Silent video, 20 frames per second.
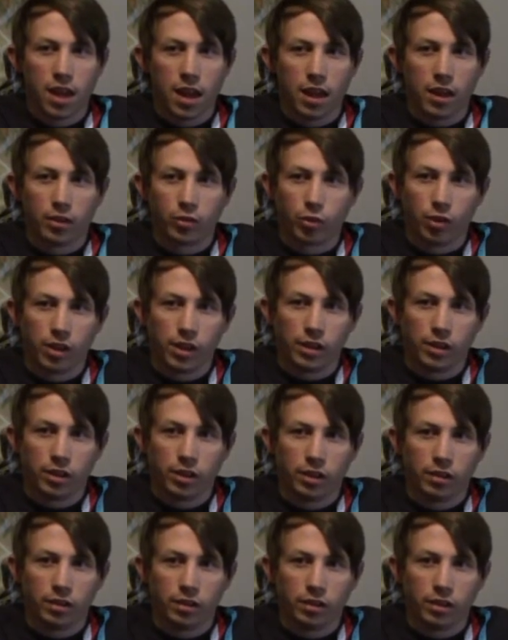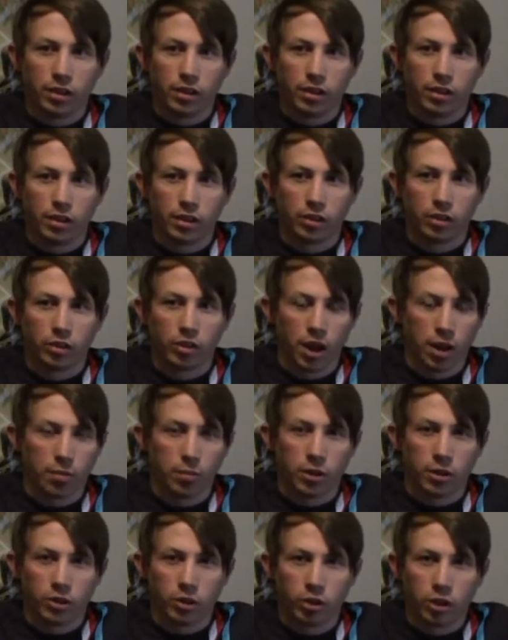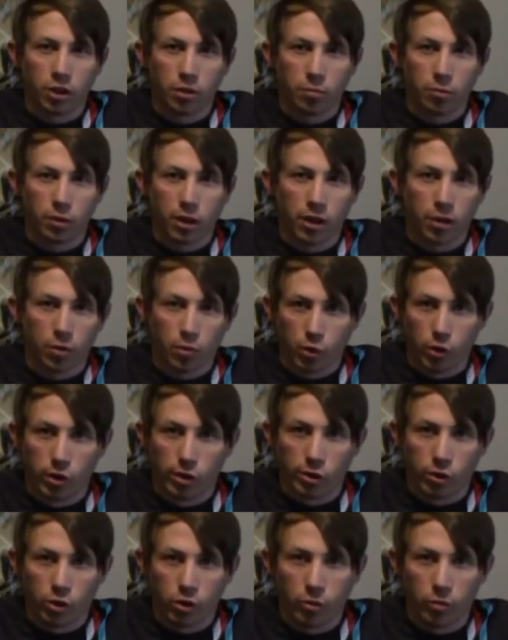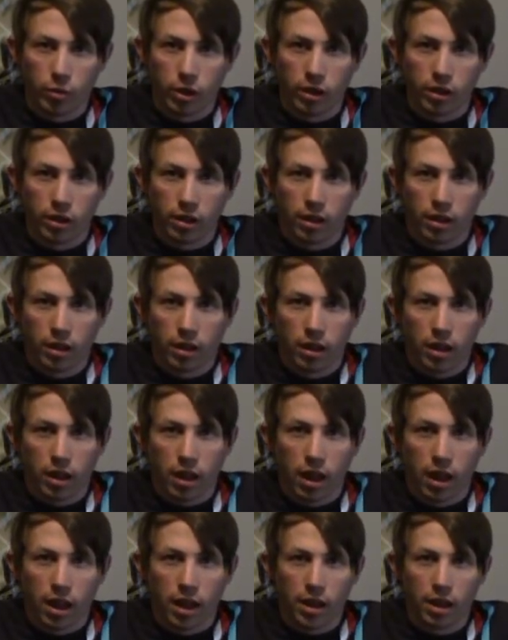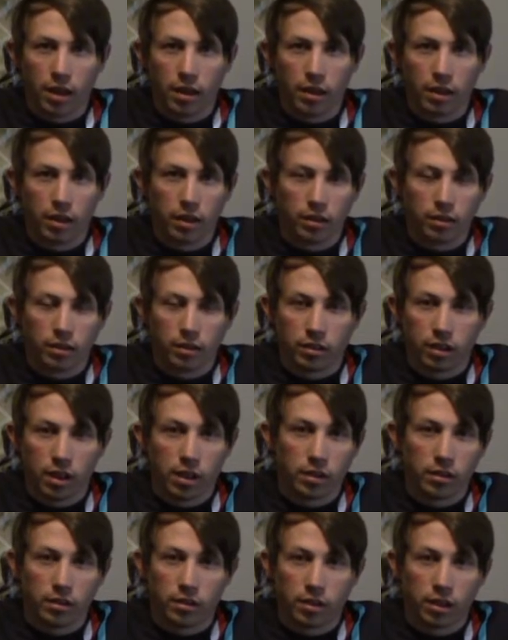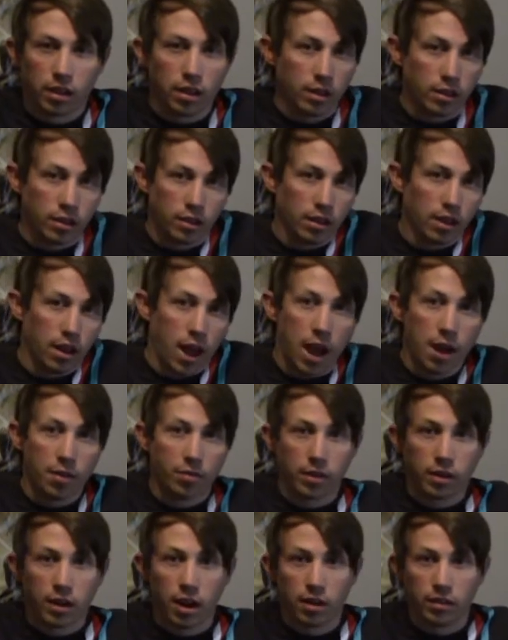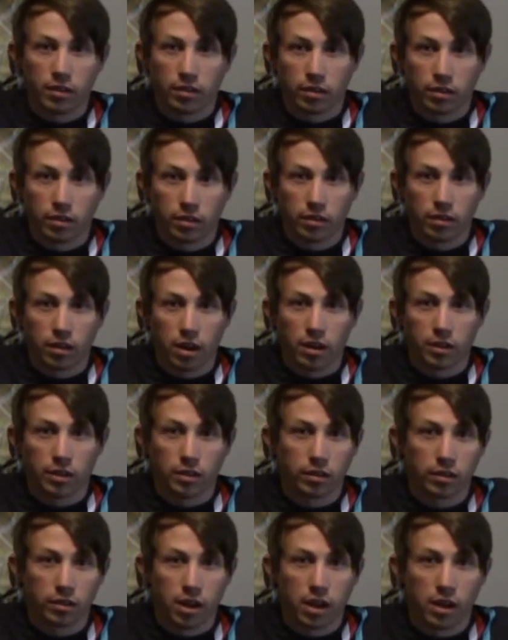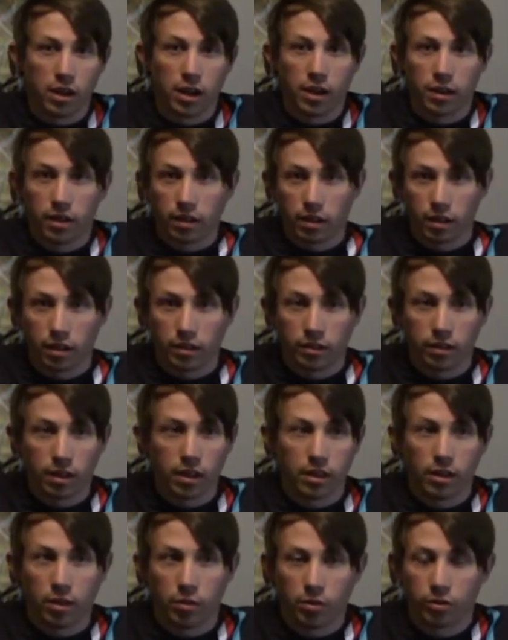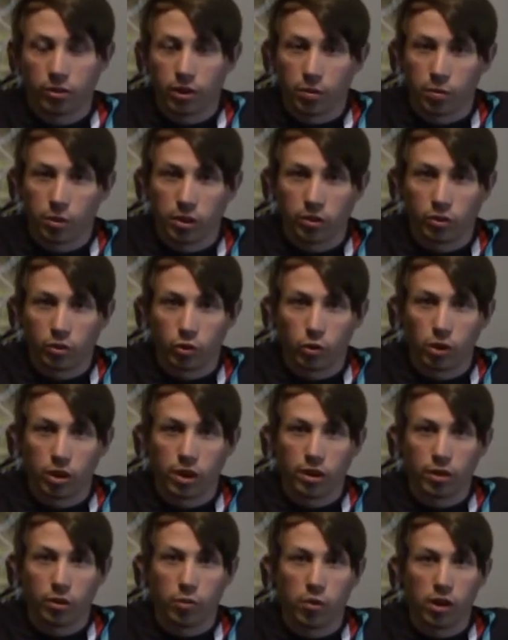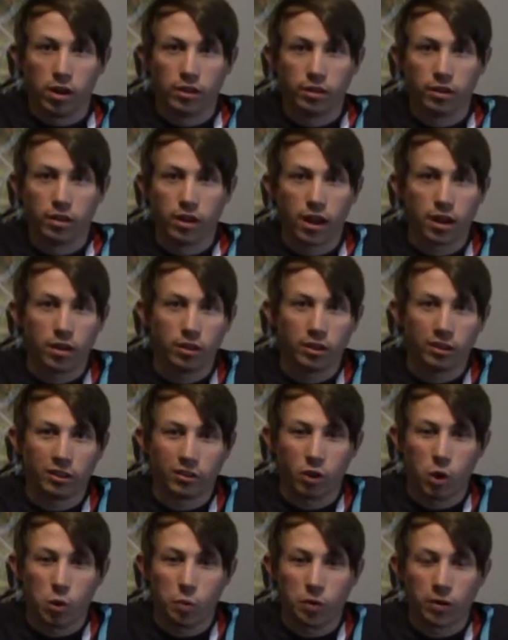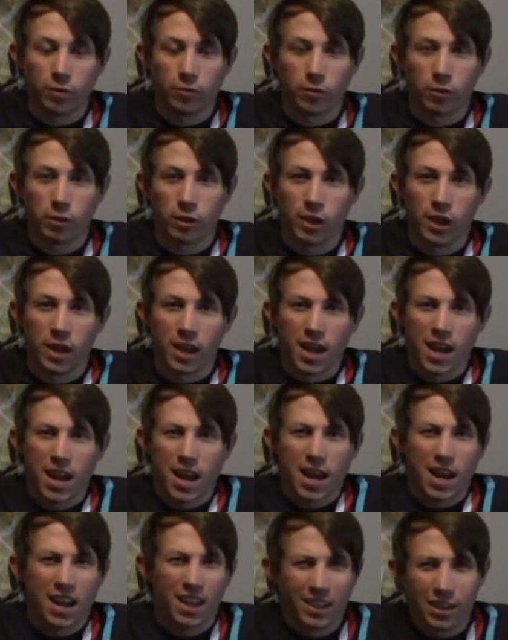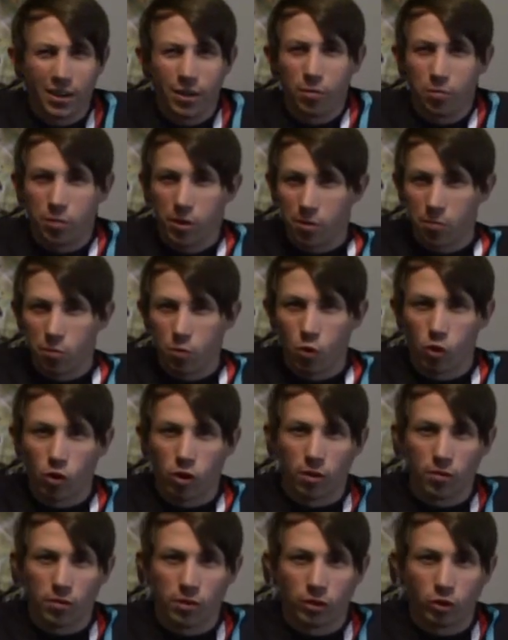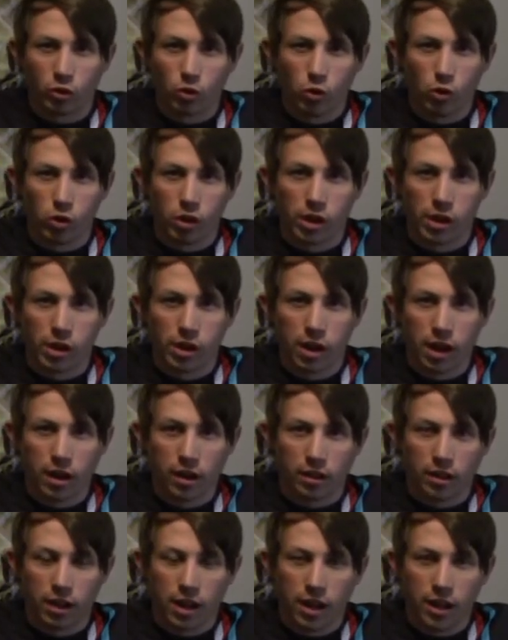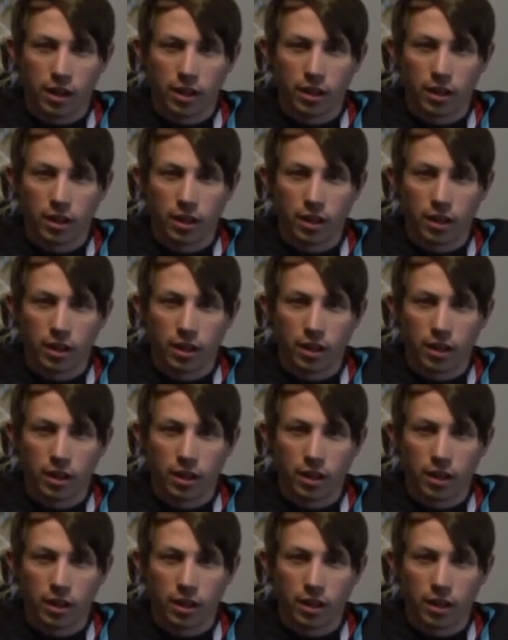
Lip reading: It's really just a championship, like a world tournament, and it advertises as such. It's not like they said there was going to be a story and there wasn't. I was just hoping for a little bit more of a story, kind of like